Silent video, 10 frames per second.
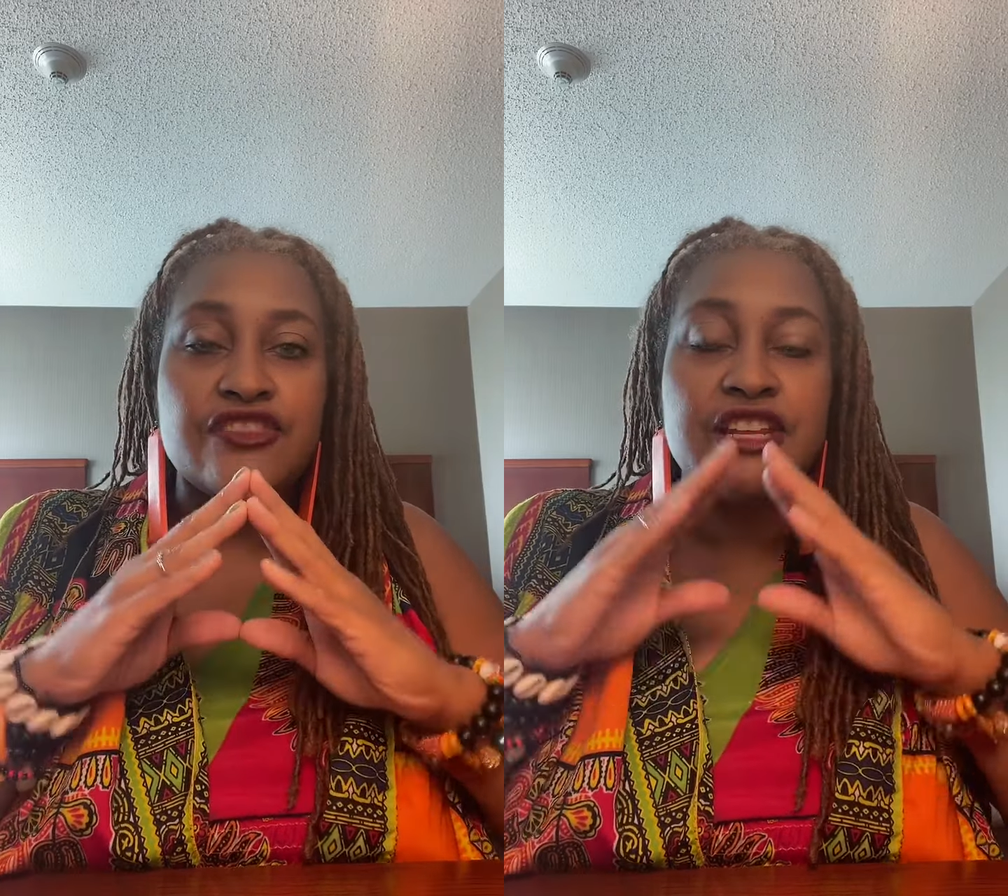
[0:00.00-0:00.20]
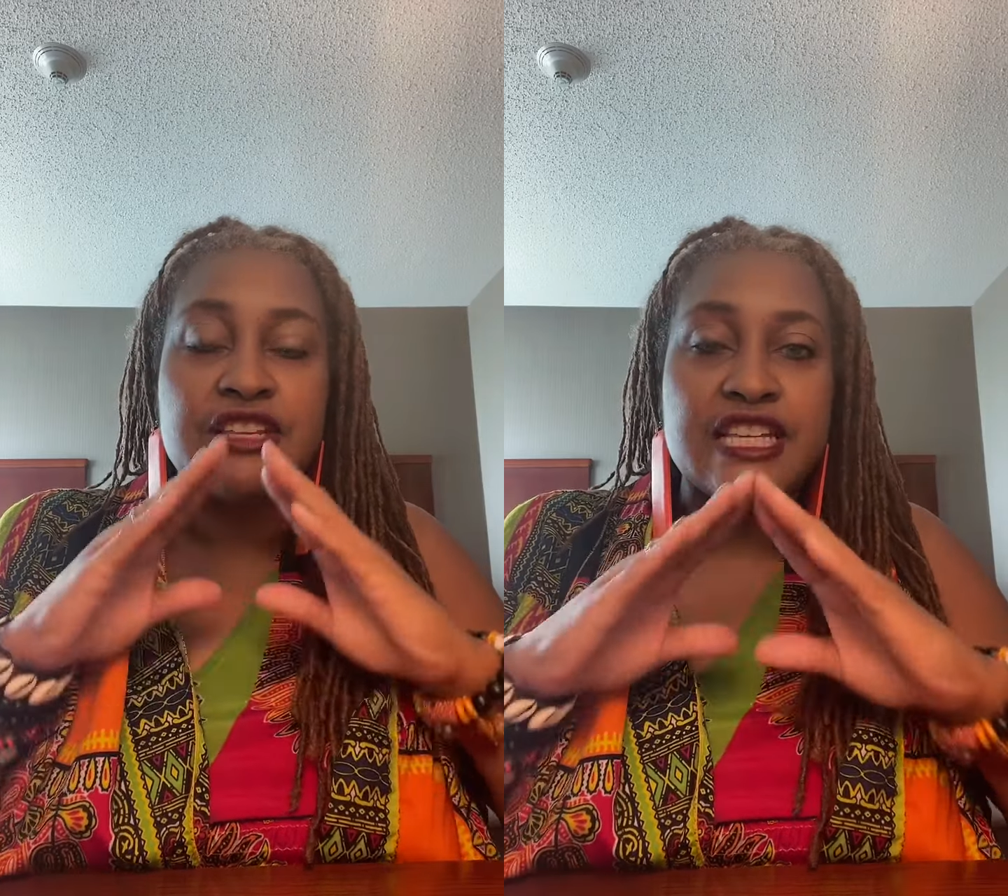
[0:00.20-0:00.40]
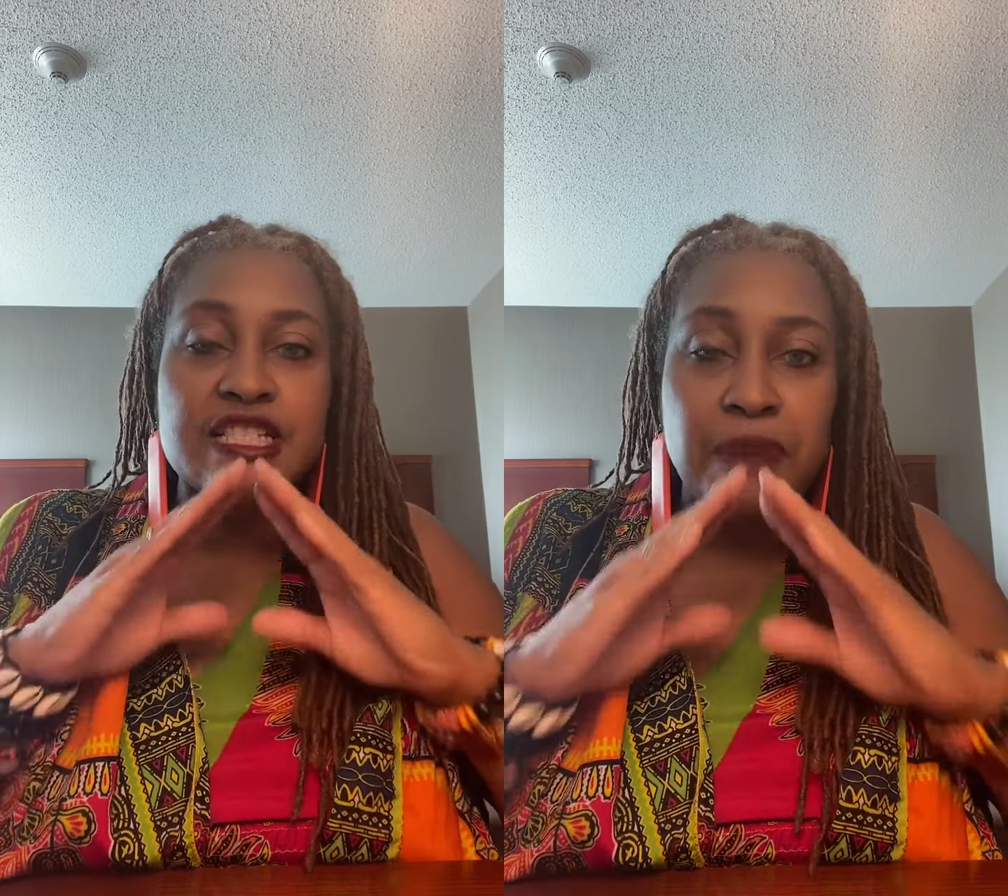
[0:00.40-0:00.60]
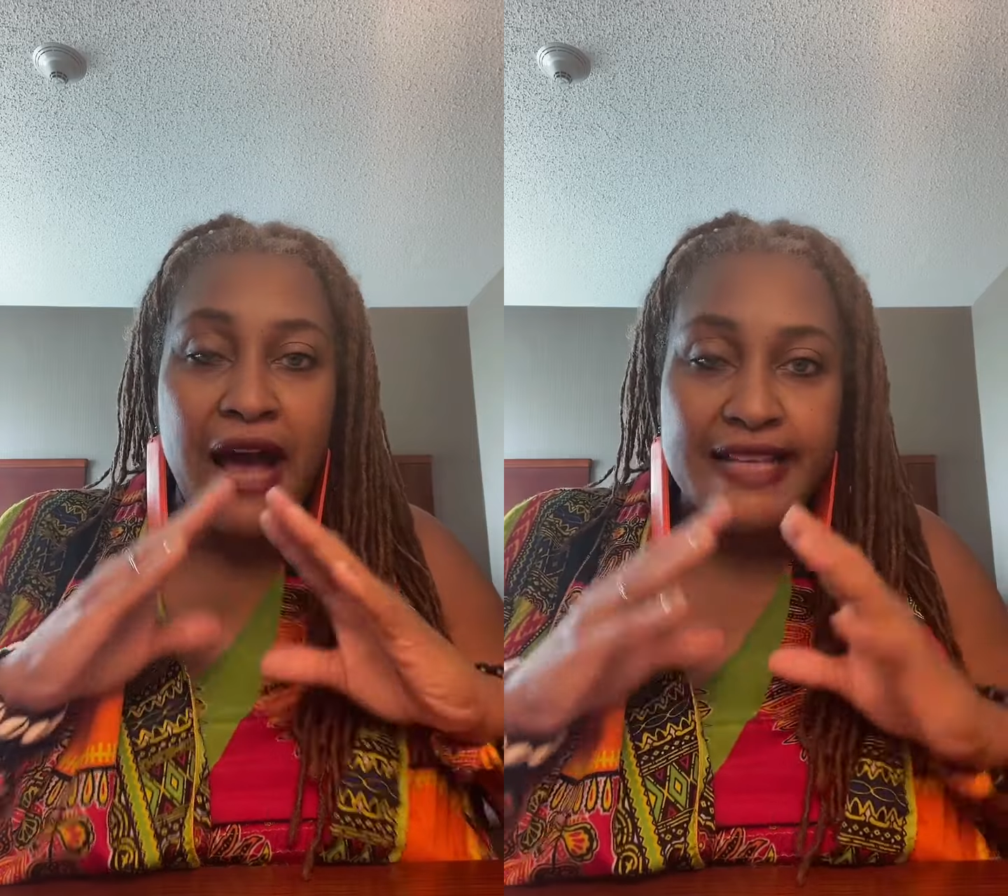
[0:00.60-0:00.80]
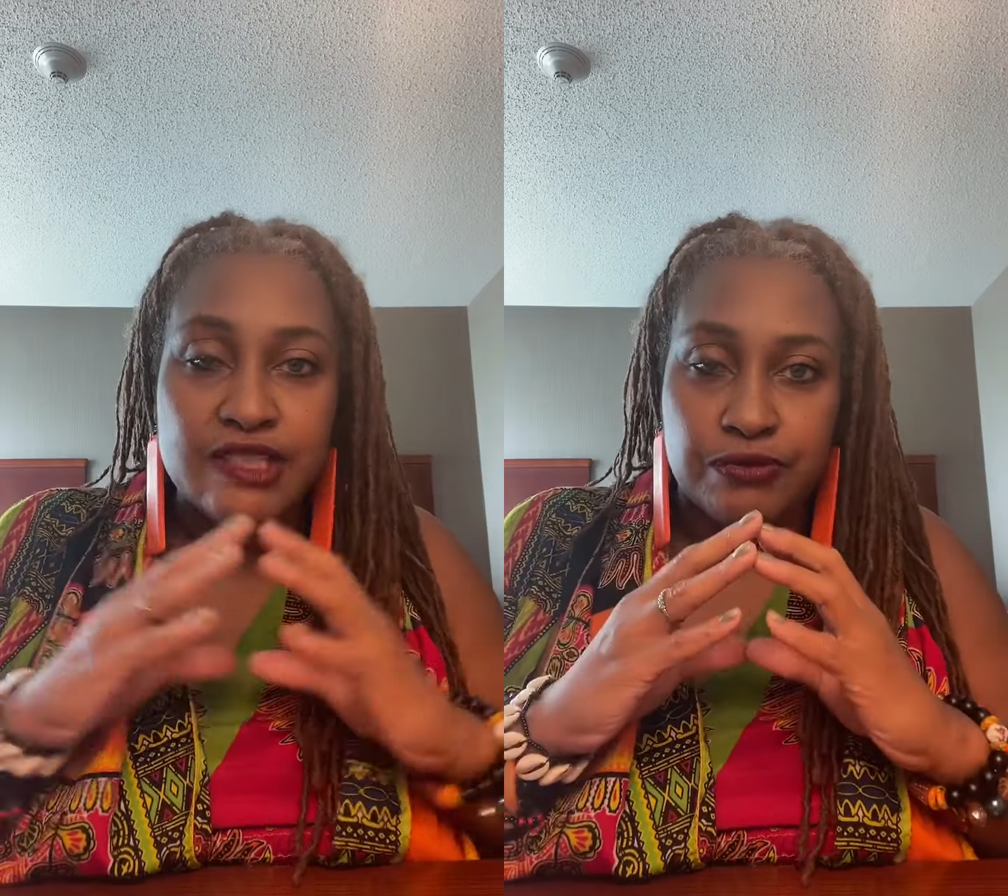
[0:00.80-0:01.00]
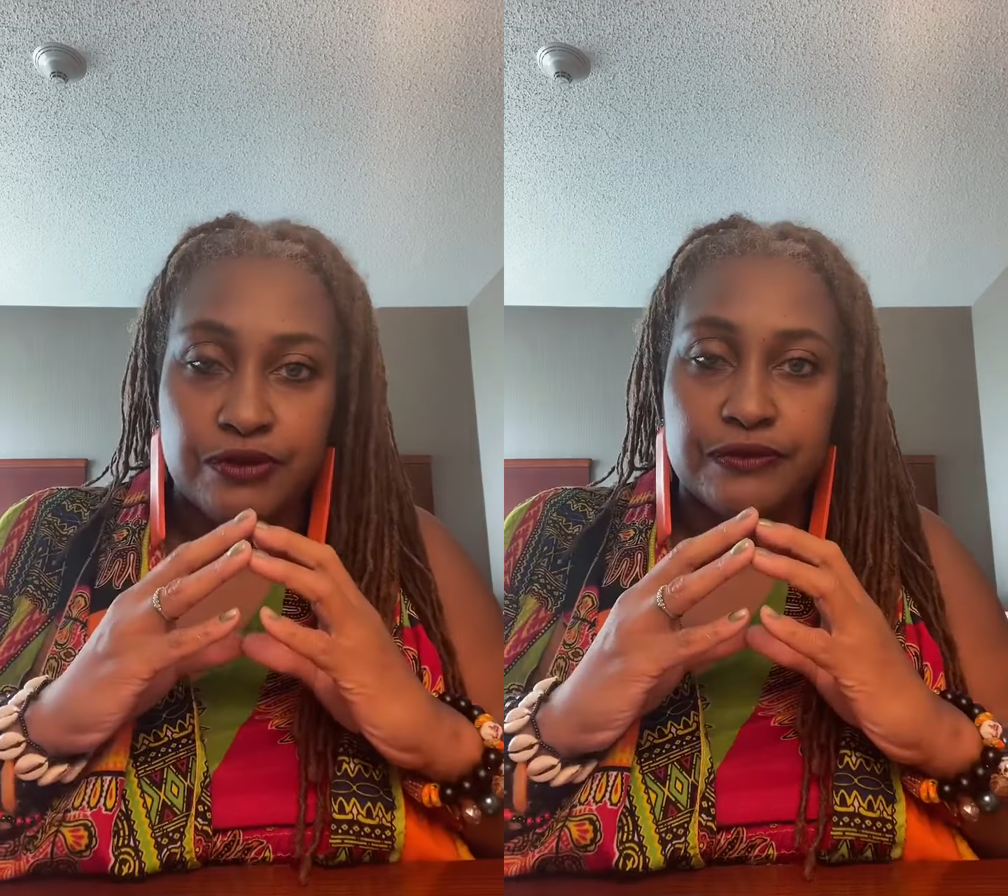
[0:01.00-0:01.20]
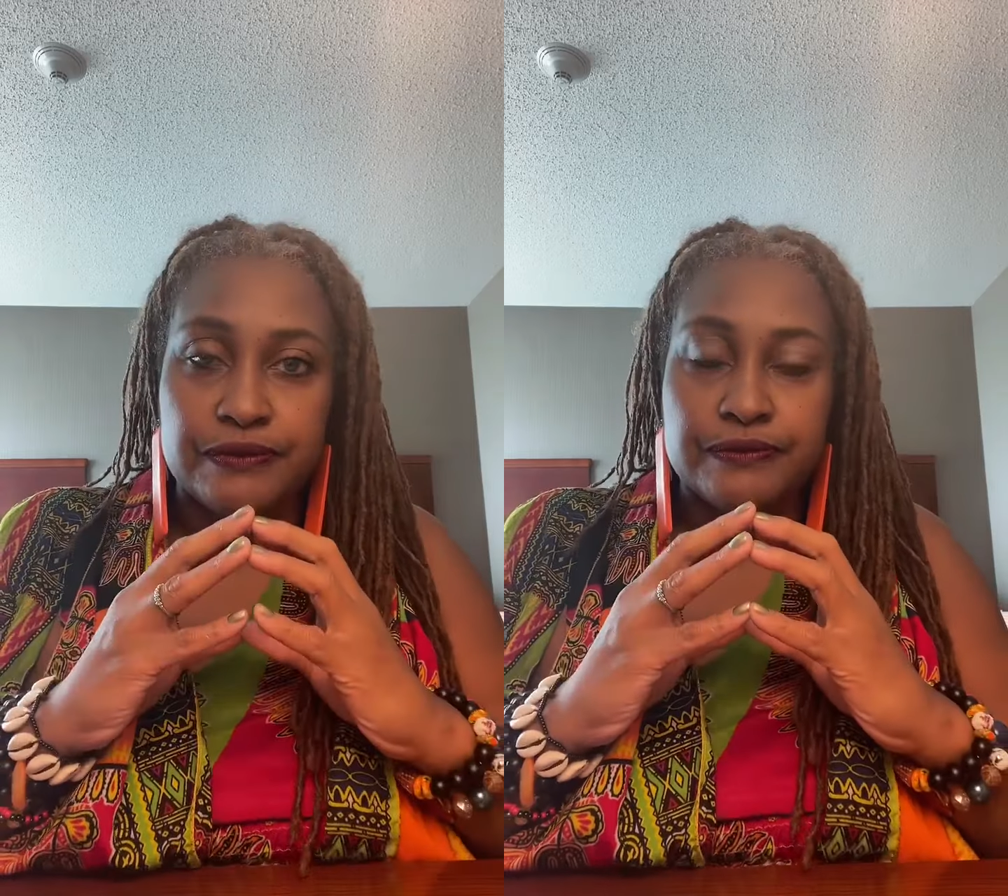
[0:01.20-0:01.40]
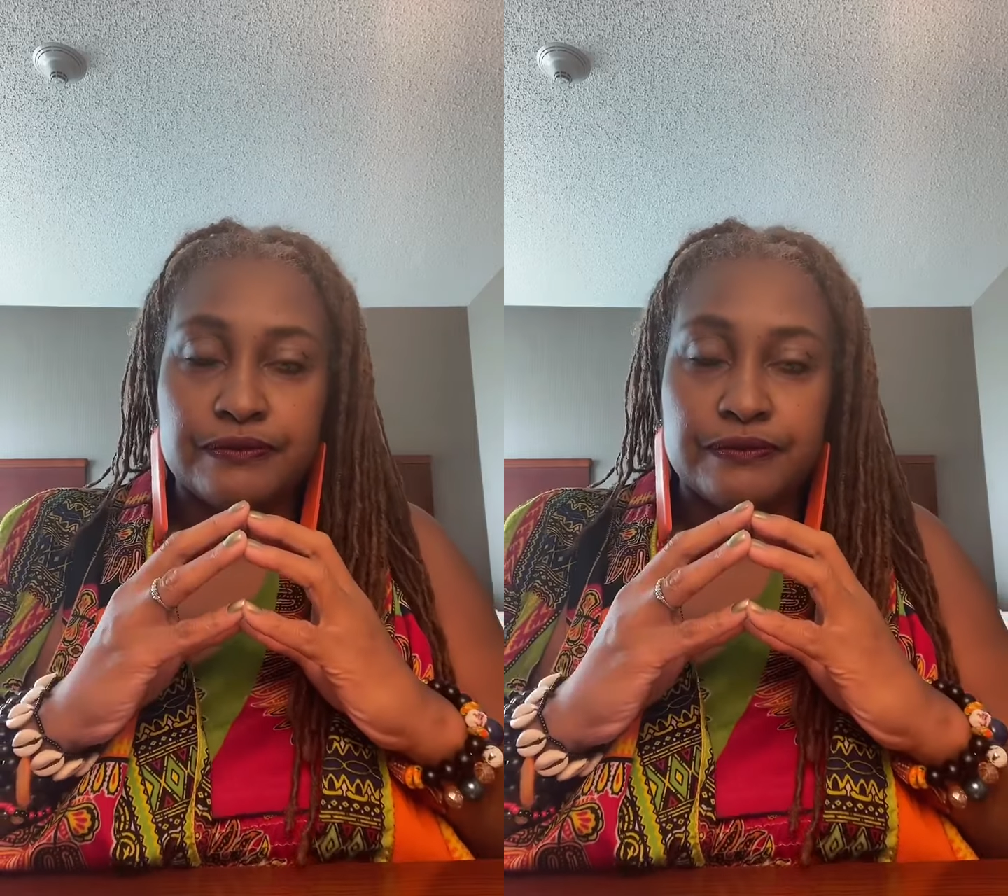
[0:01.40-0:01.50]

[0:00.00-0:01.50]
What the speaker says: that is possible.